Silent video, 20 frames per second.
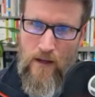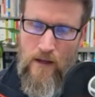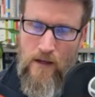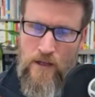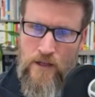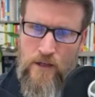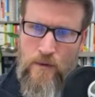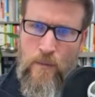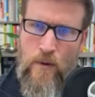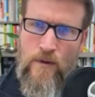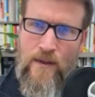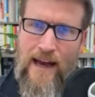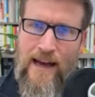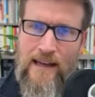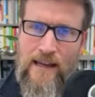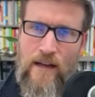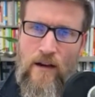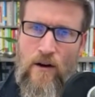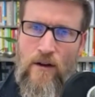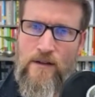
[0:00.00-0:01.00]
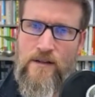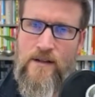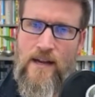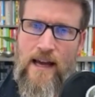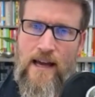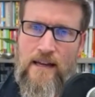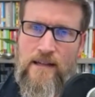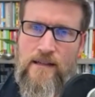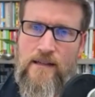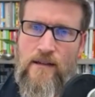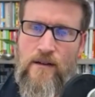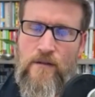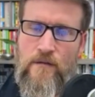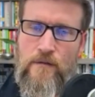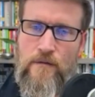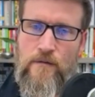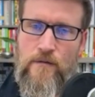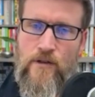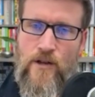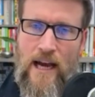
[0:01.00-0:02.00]
to put that in context
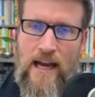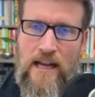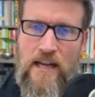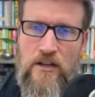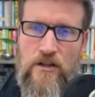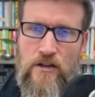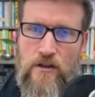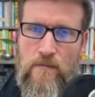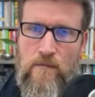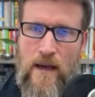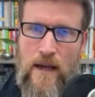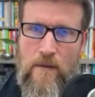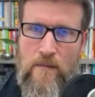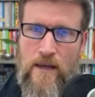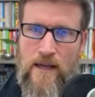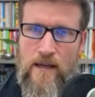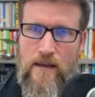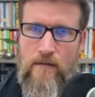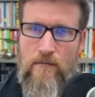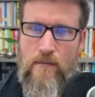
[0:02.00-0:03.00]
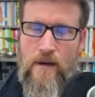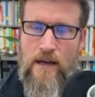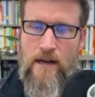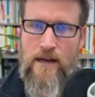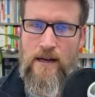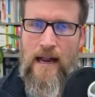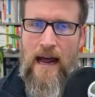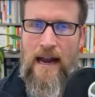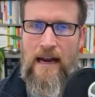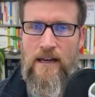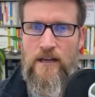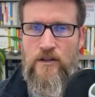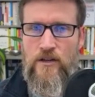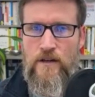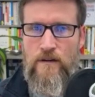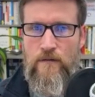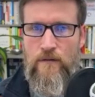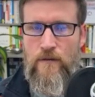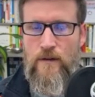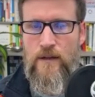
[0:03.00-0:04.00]
of change, and maybe an
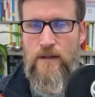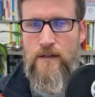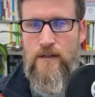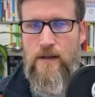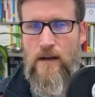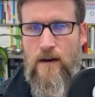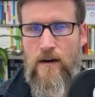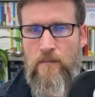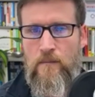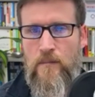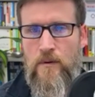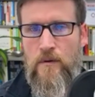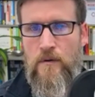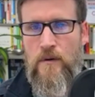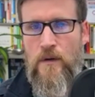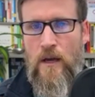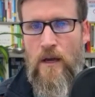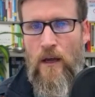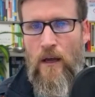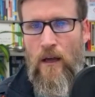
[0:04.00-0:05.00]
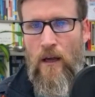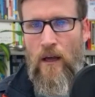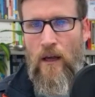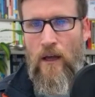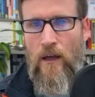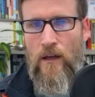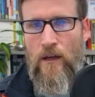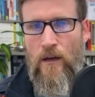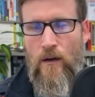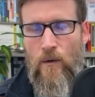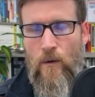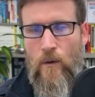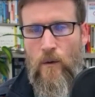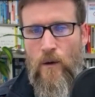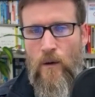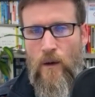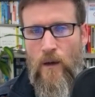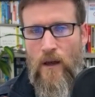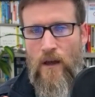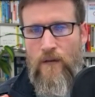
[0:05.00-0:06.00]
analogy, for example,
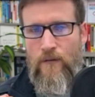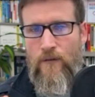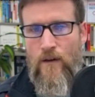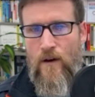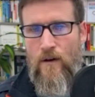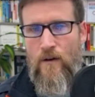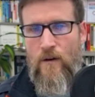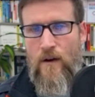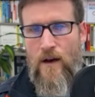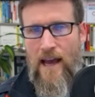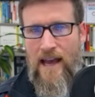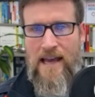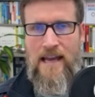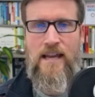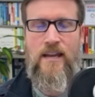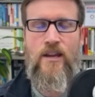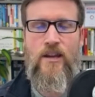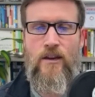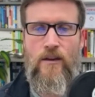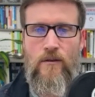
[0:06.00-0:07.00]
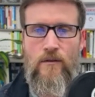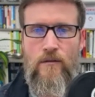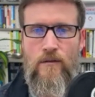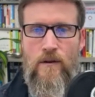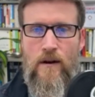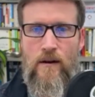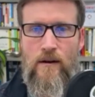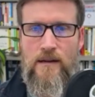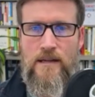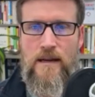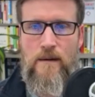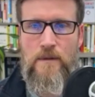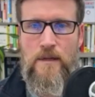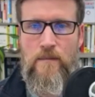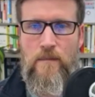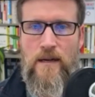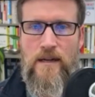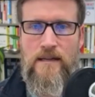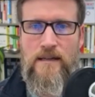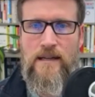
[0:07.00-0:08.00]
if our AQ, our
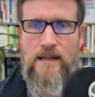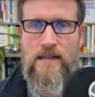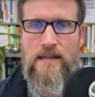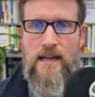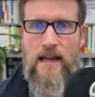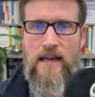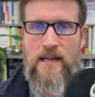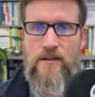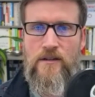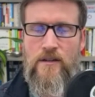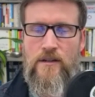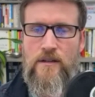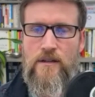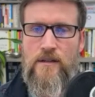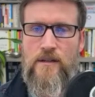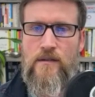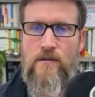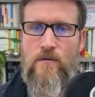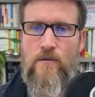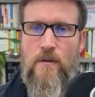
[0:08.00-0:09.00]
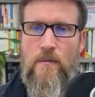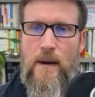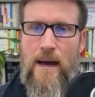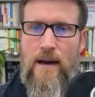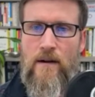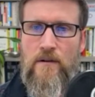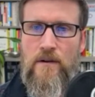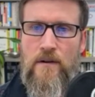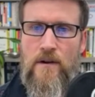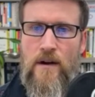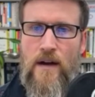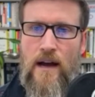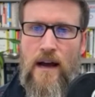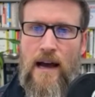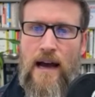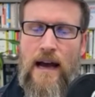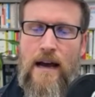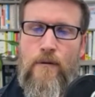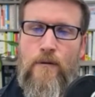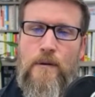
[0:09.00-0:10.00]
adaptability intelligence, is all about
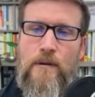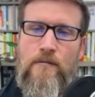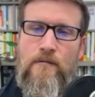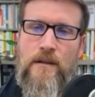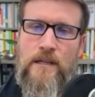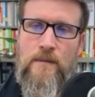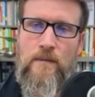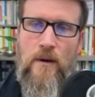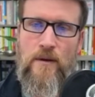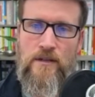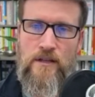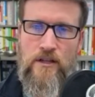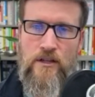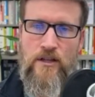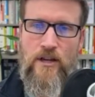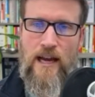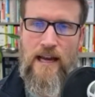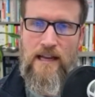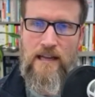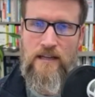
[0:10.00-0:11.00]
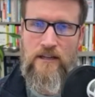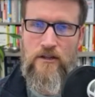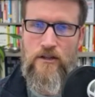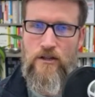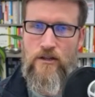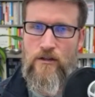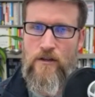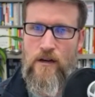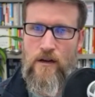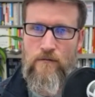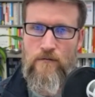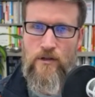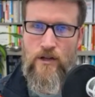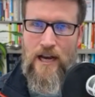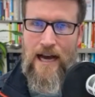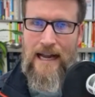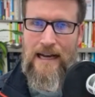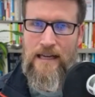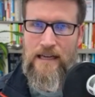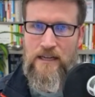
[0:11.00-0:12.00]
how we respond to change,
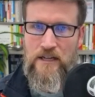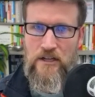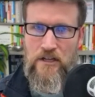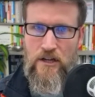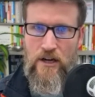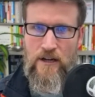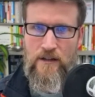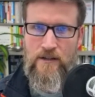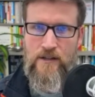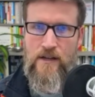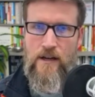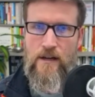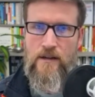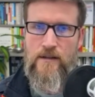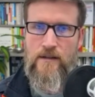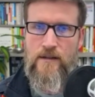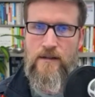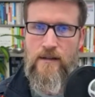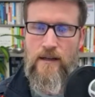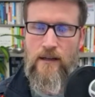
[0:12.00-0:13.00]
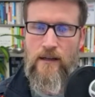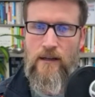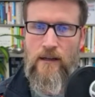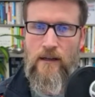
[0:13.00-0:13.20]
challenge and uncertainty,